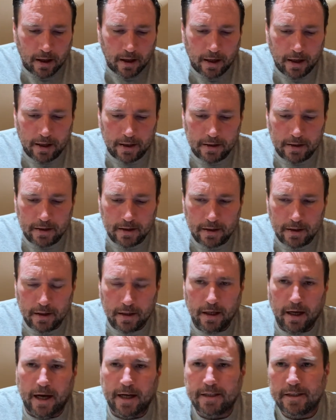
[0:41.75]
and
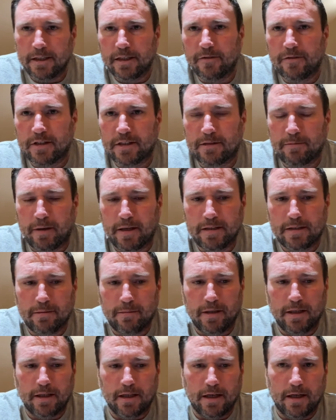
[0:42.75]
the idea of it's meant to
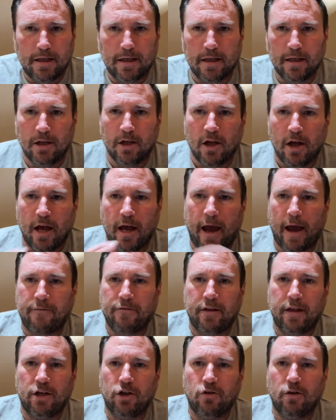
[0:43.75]
be like
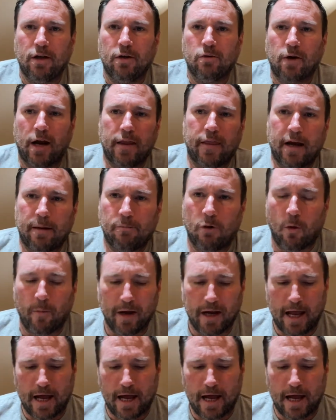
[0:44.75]
everything you need right in that moment.